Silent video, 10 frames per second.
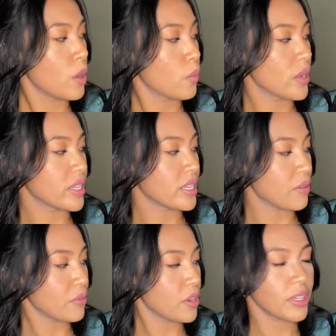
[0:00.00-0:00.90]
was
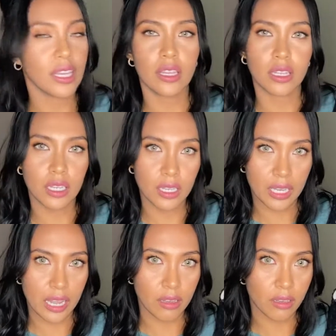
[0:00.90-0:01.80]
definitely the
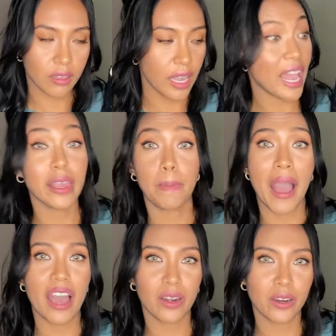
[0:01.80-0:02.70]
details and the
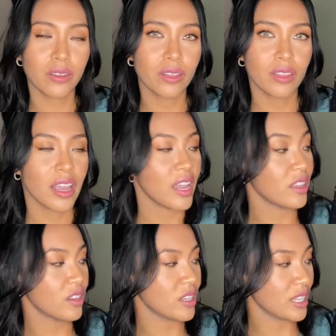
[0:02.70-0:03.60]
patterns
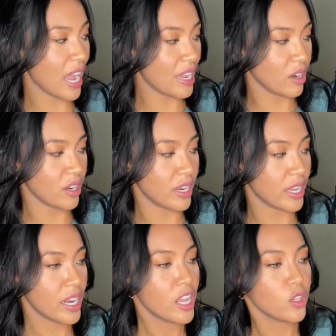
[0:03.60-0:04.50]
and the design on
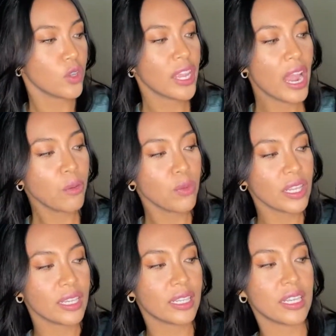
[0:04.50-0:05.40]
it. So you can't
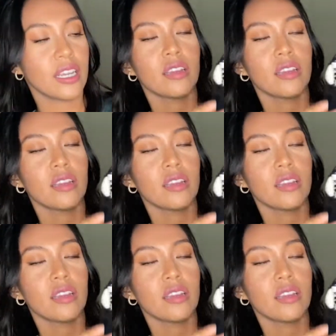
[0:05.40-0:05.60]
really see